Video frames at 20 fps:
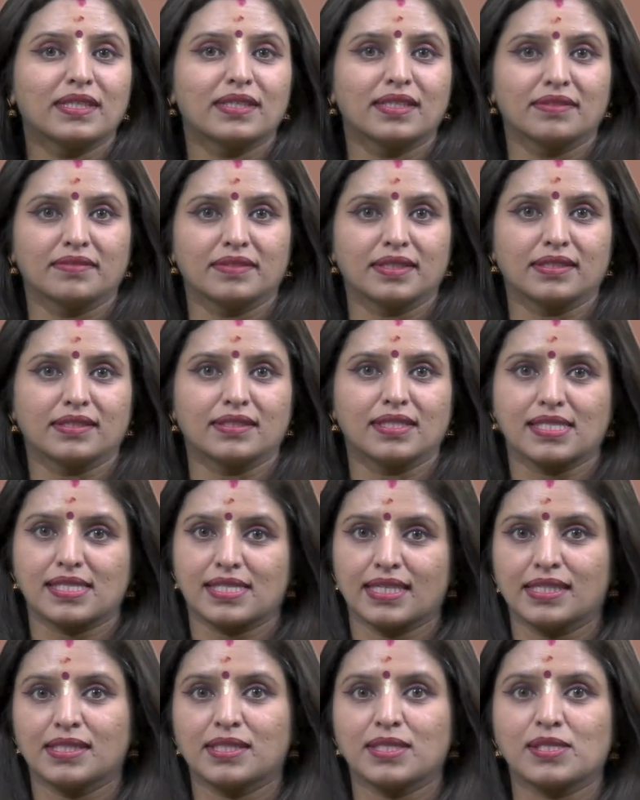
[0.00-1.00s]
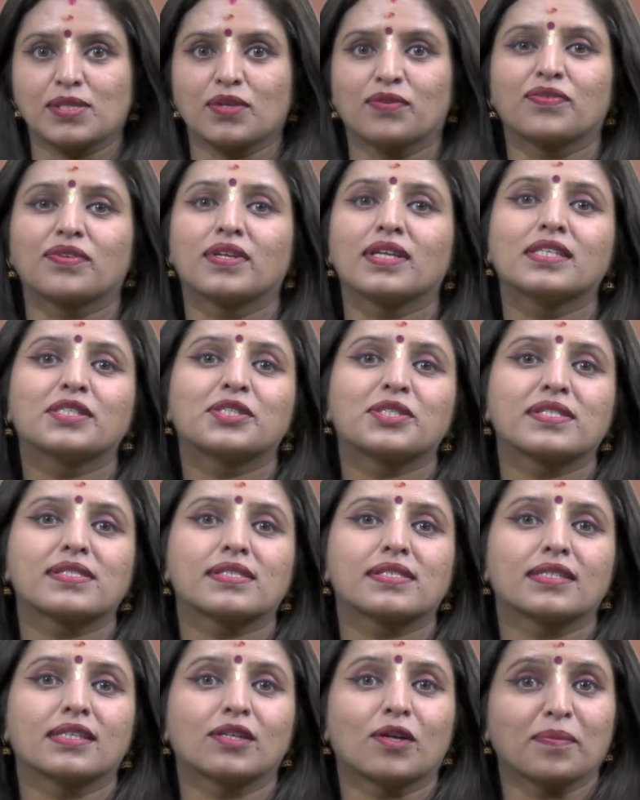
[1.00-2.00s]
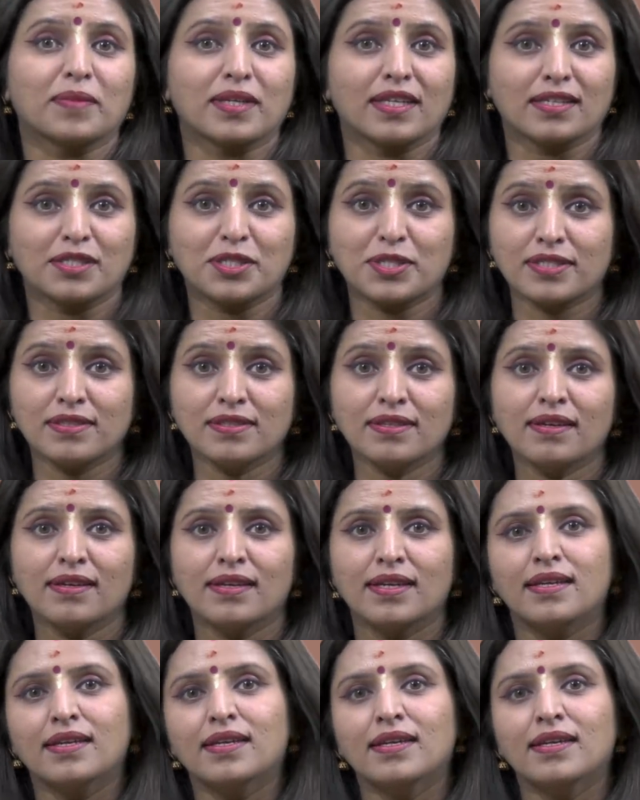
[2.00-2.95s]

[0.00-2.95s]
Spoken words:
been given the status of religious denomination